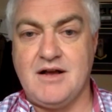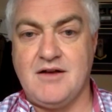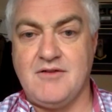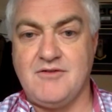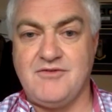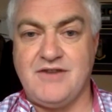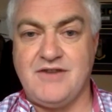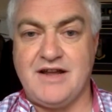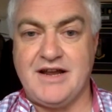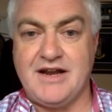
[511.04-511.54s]

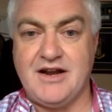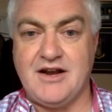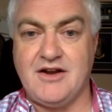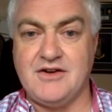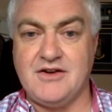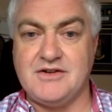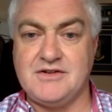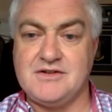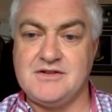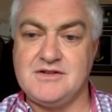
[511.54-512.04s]
flying
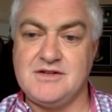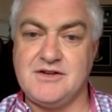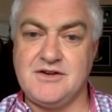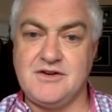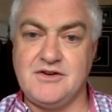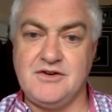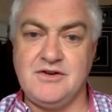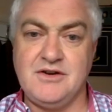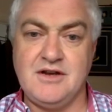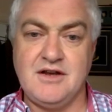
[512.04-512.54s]
out
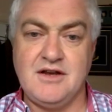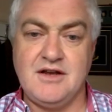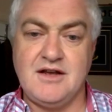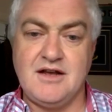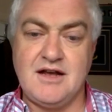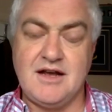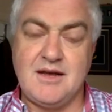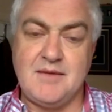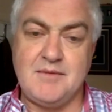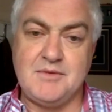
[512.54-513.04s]
to
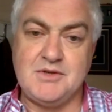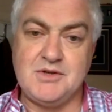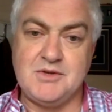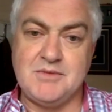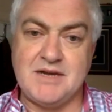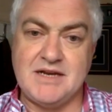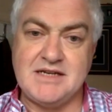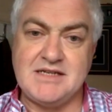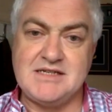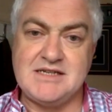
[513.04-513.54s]
do
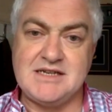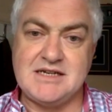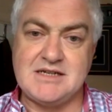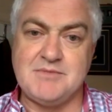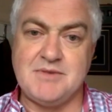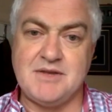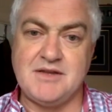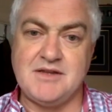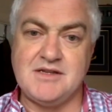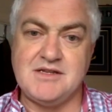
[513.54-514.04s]
my 6
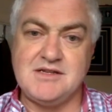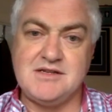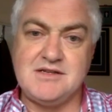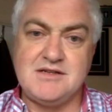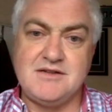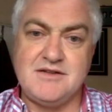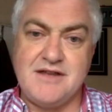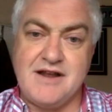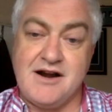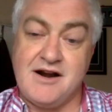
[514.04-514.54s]

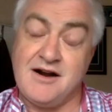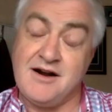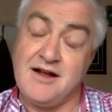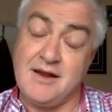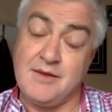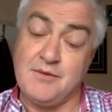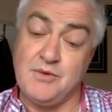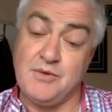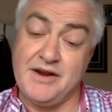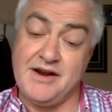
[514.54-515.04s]
months there.
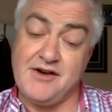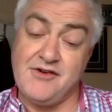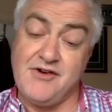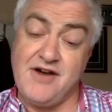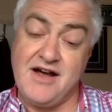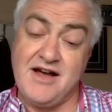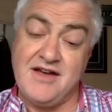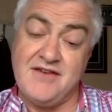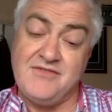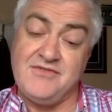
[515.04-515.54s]
And when I
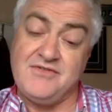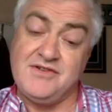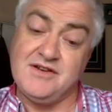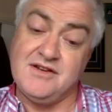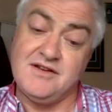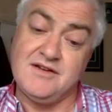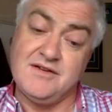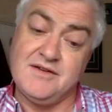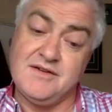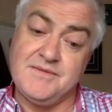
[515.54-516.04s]
arrived,
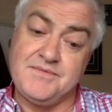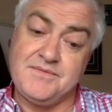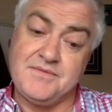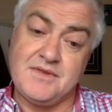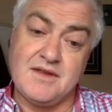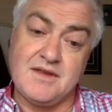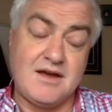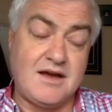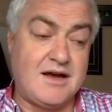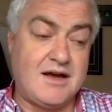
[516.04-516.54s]

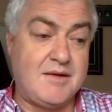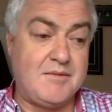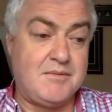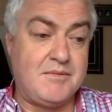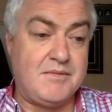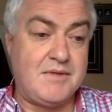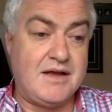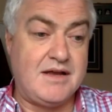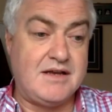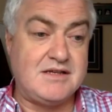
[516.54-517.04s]

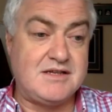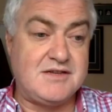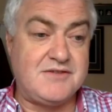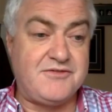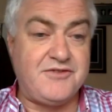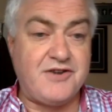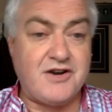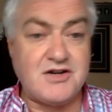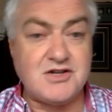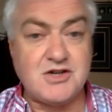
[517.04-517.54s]
it's the
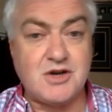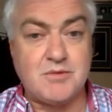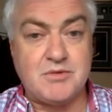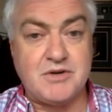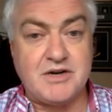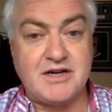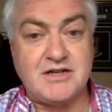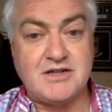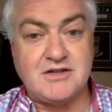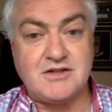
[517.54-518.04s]
first
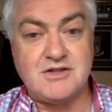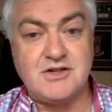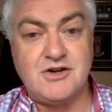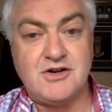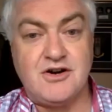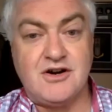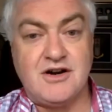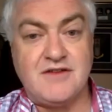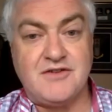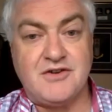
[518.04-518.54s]
operational
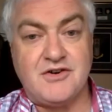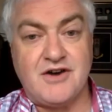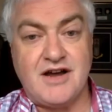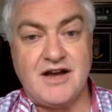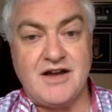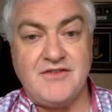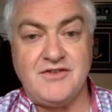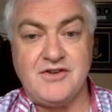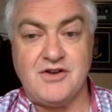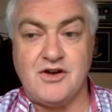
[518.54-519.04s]
tour I've
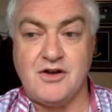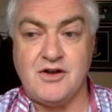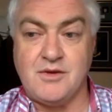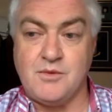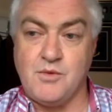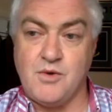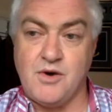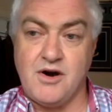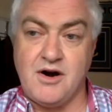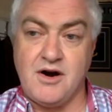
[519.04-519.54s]
arrived on
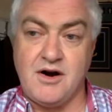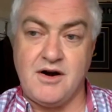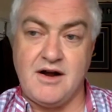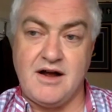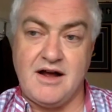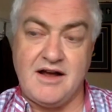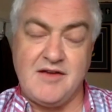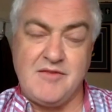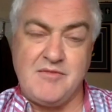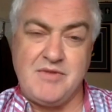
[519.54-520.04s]
where
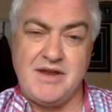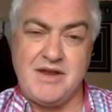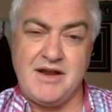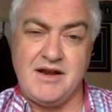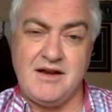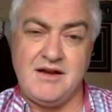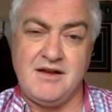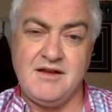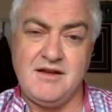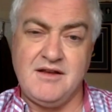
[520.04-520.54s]
I've
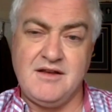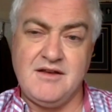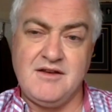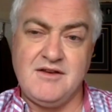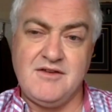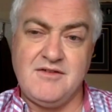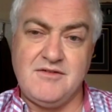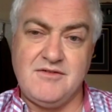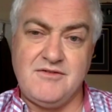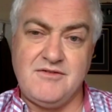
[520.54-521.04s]
been
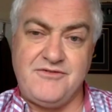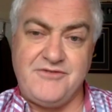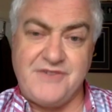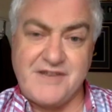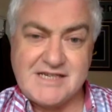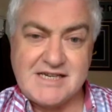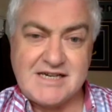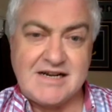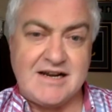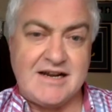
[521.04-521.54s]

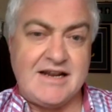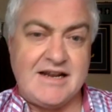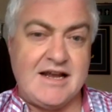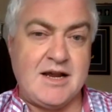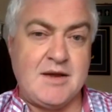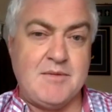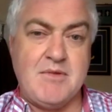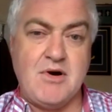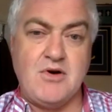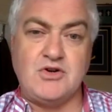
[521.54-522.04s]
physically and
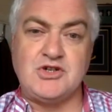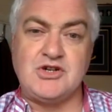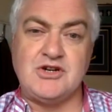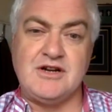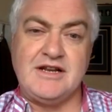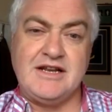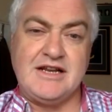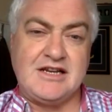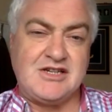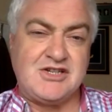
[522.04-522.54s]

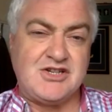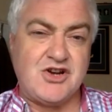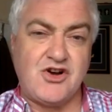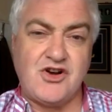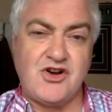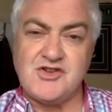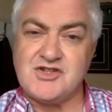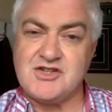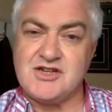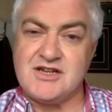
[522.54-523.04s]
emotionally
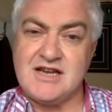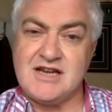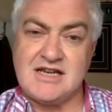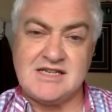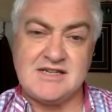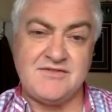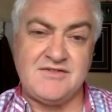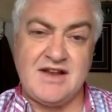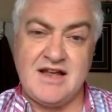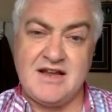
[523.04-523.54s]
exhausted
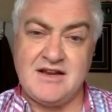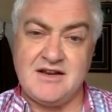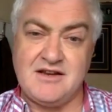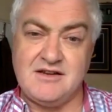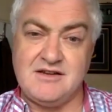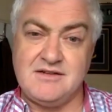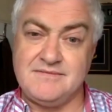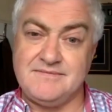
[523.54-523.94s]
as I've landed.